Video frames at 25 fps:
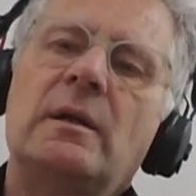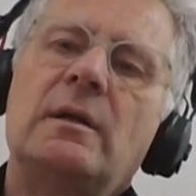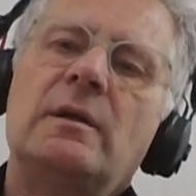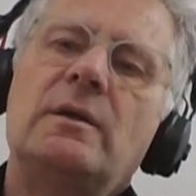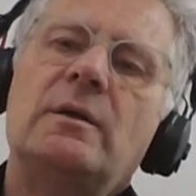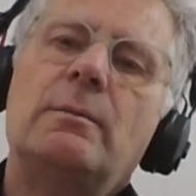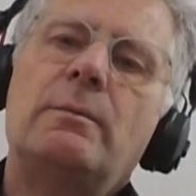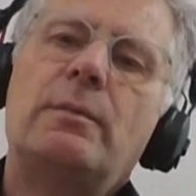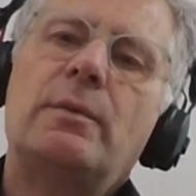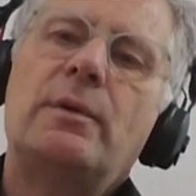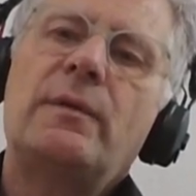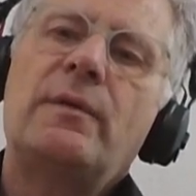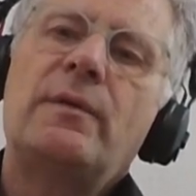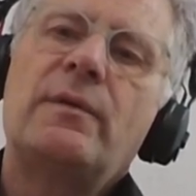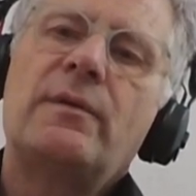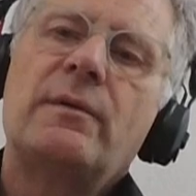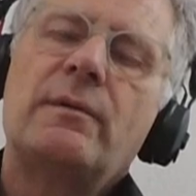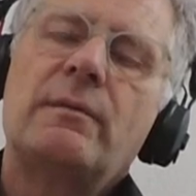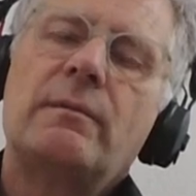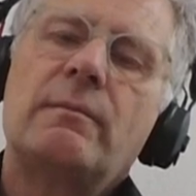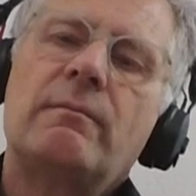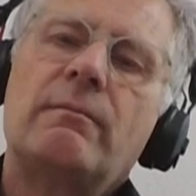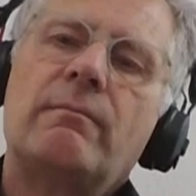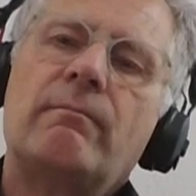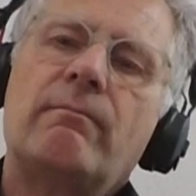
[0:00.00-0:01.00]
You put
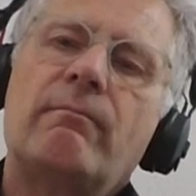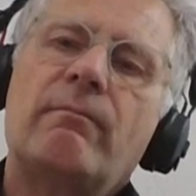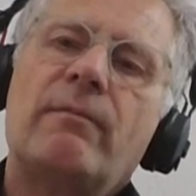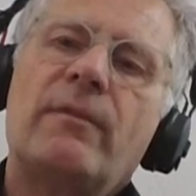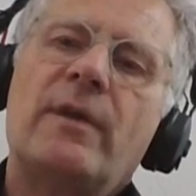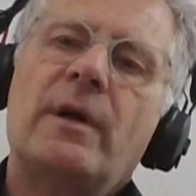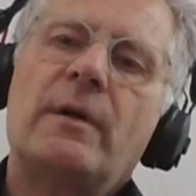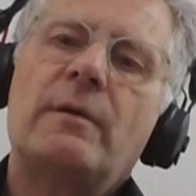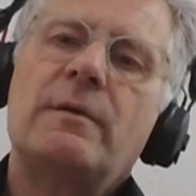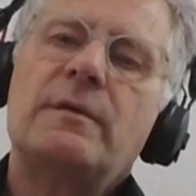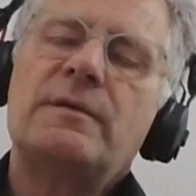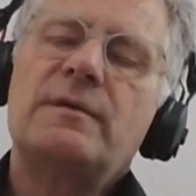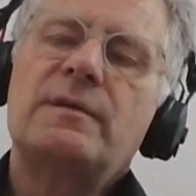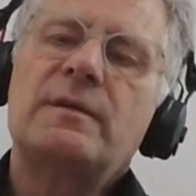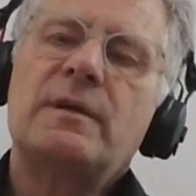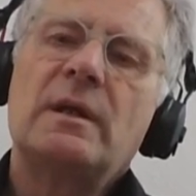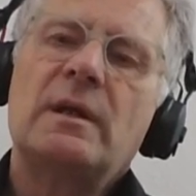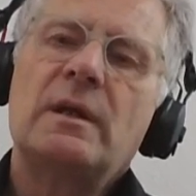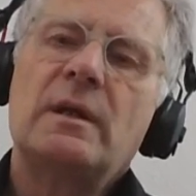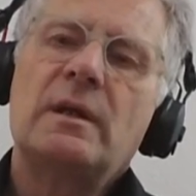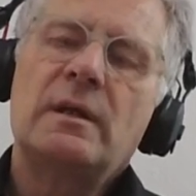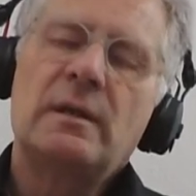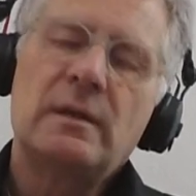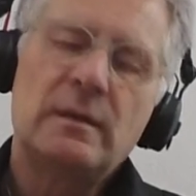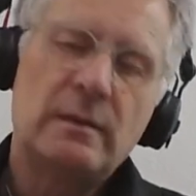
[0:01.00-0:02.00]
those
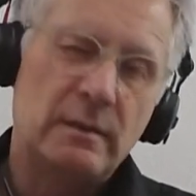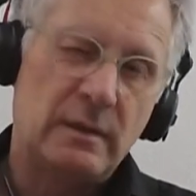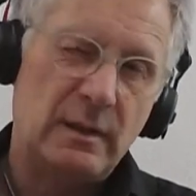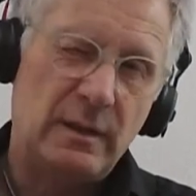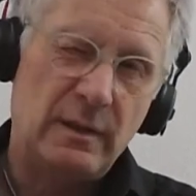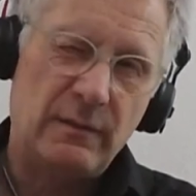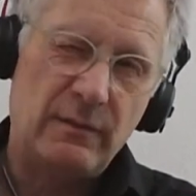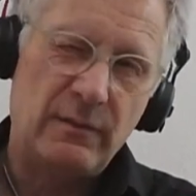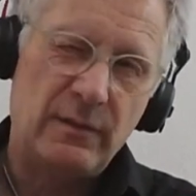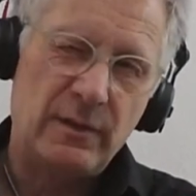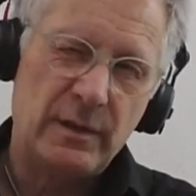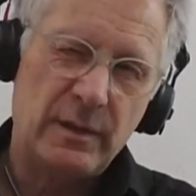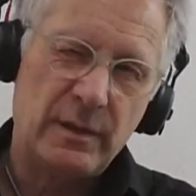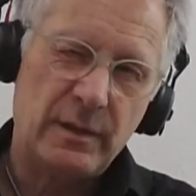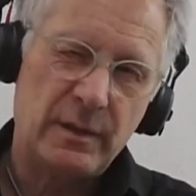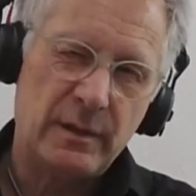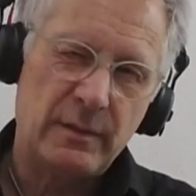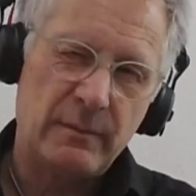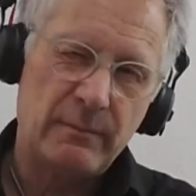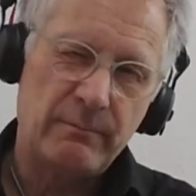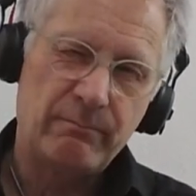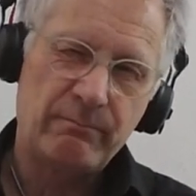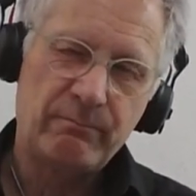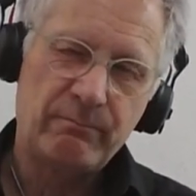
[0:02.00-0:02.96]
in the